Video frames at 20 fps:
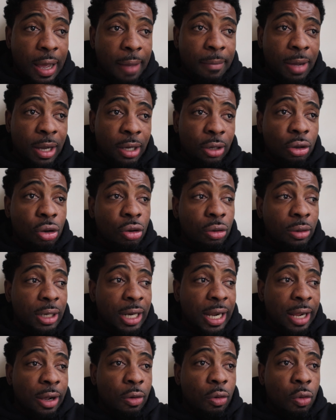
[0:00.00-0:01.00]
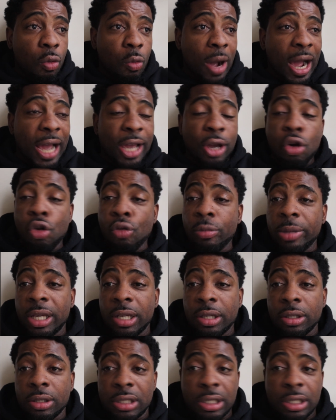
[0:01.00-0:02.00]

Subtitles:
I'm about to go to, like, Wyoming or